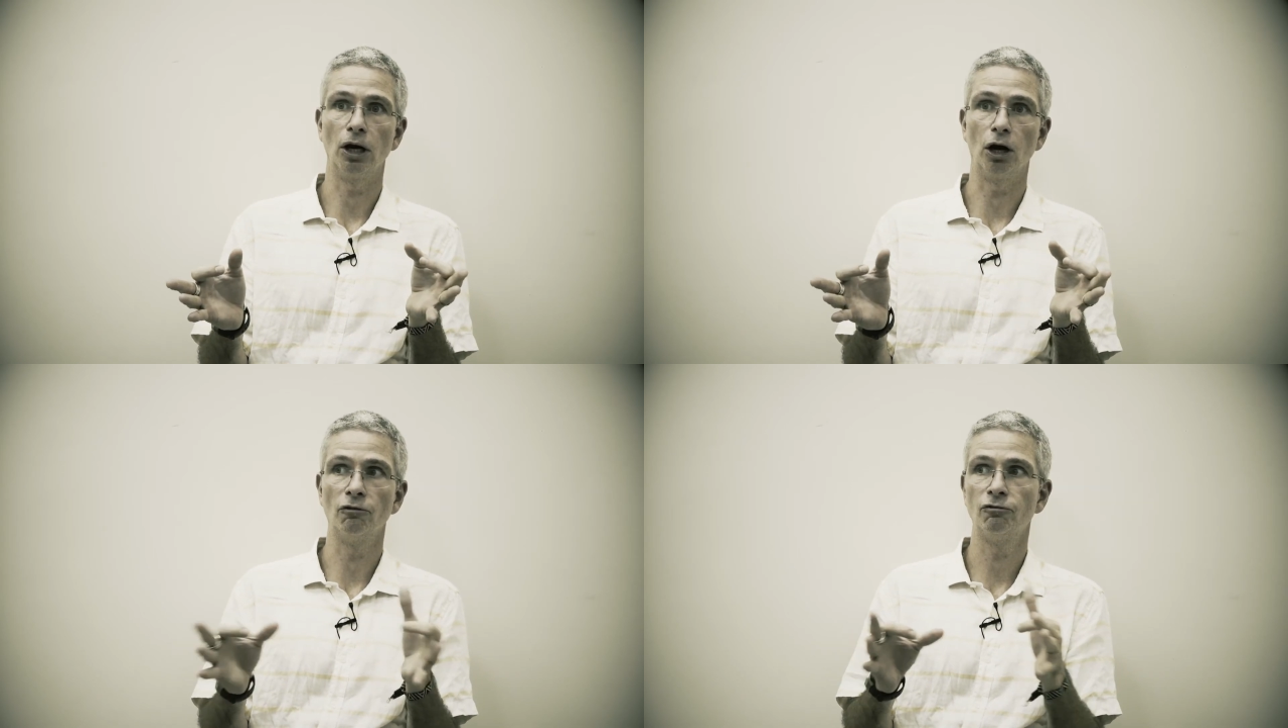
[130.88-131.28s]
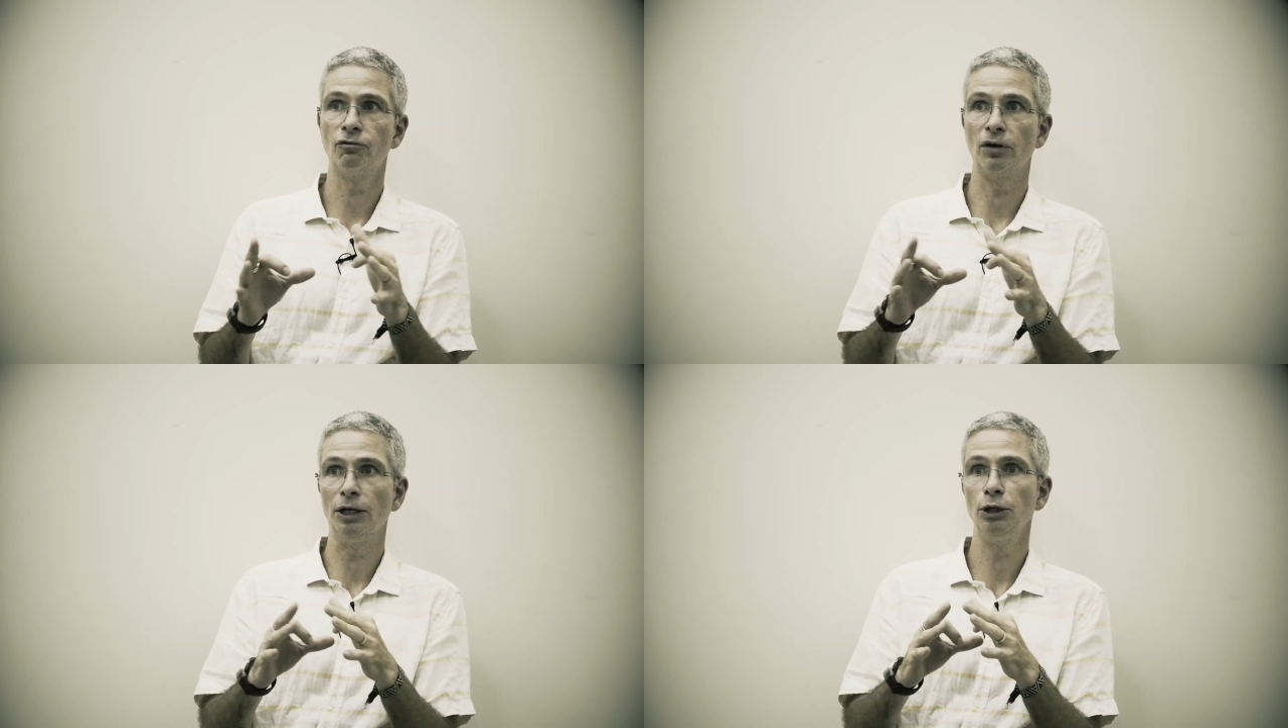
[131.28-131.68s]

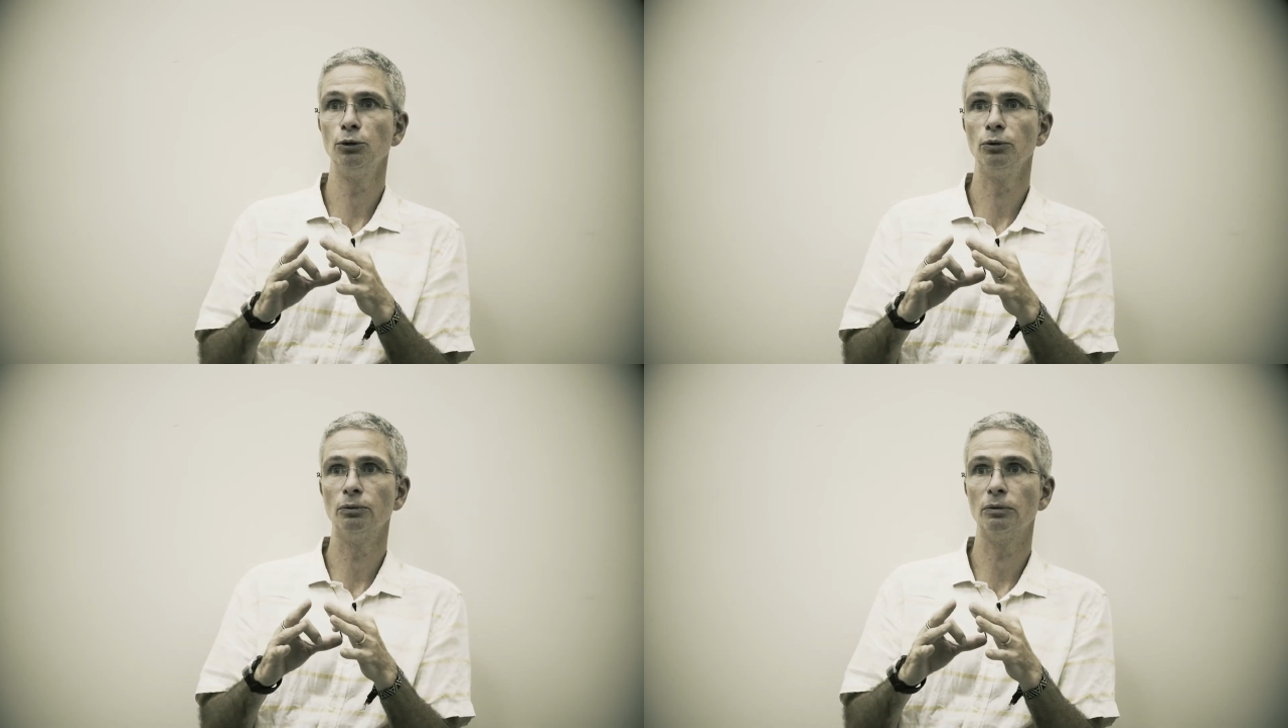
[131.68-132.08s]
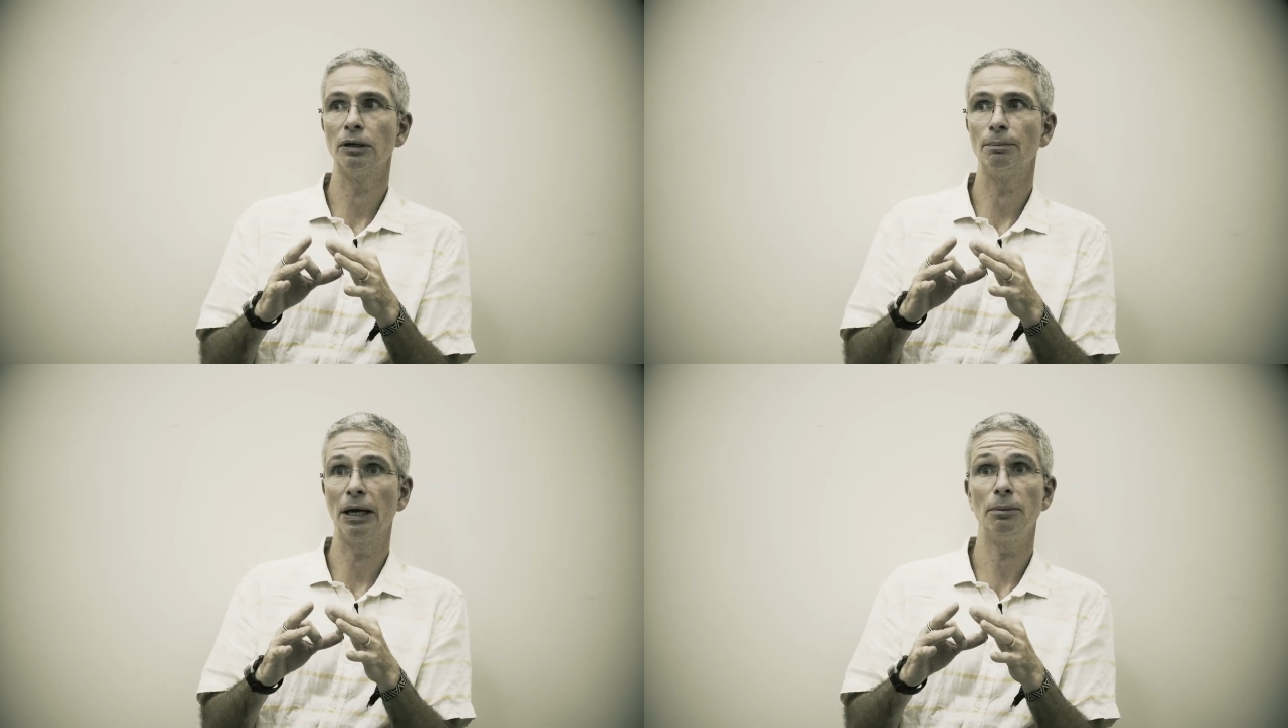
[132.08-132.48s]
of a new,
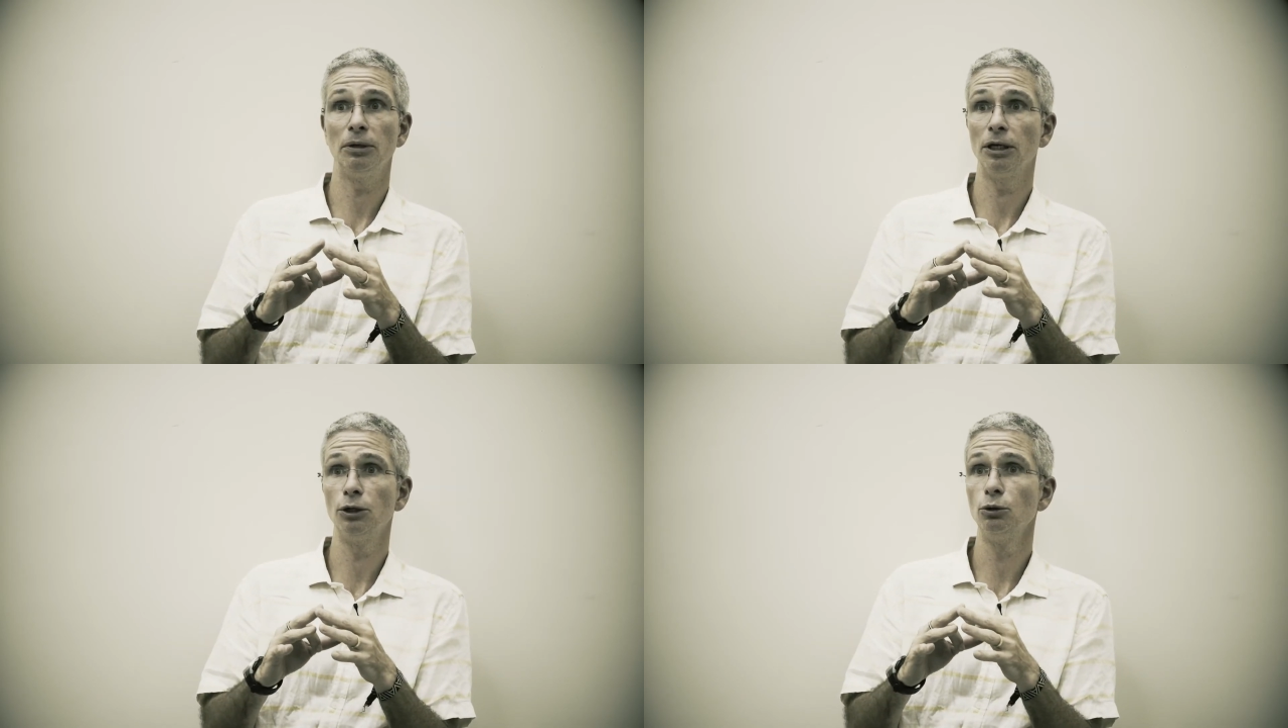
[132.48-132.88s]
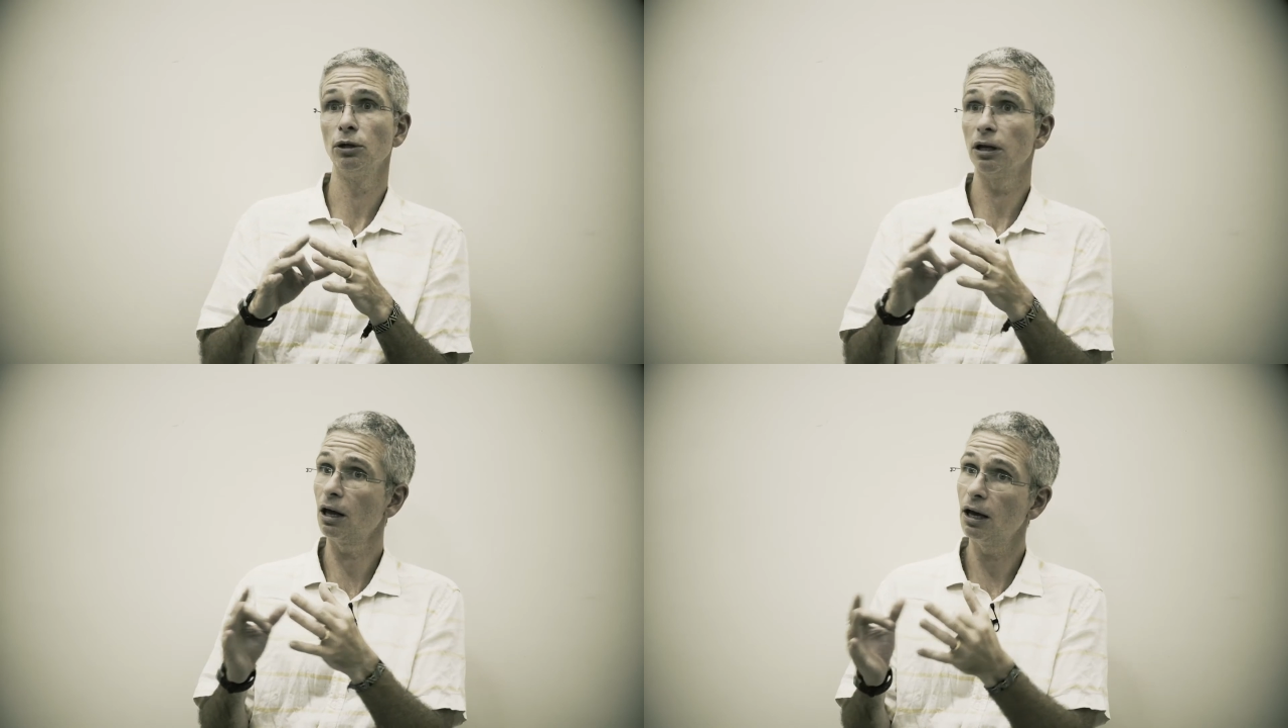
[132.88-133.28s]
maybe a new
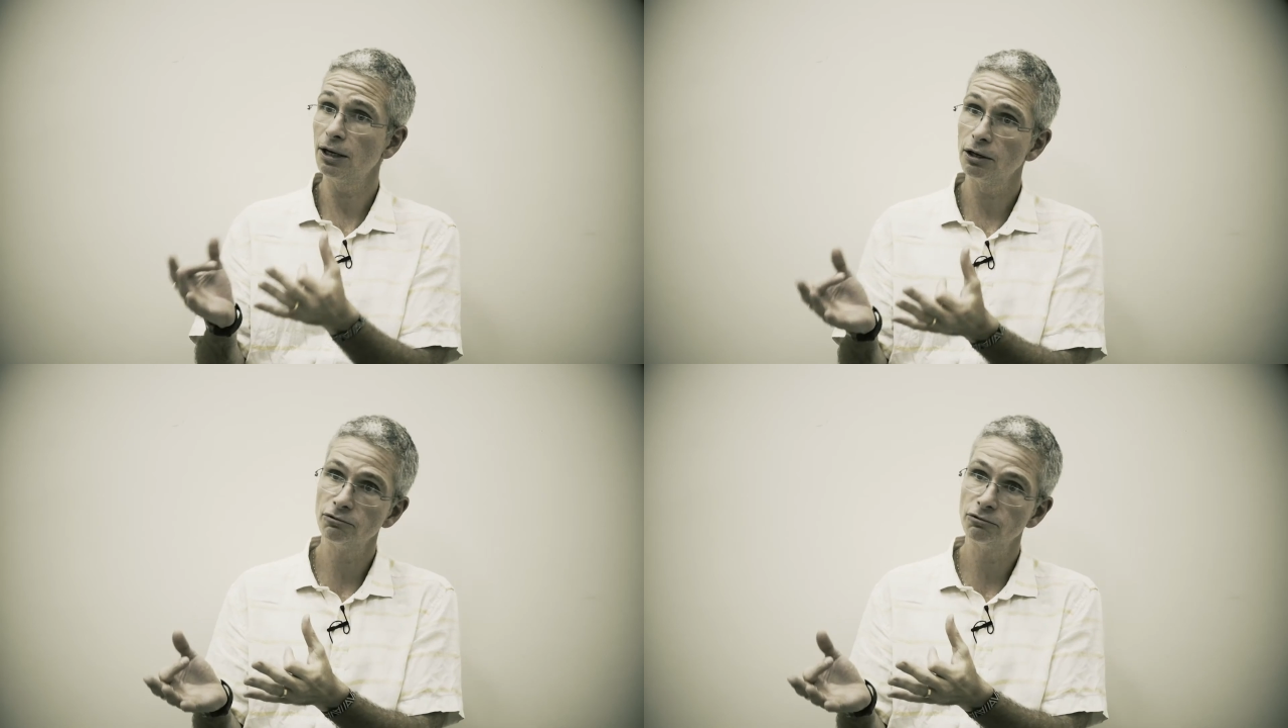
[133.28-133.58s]
line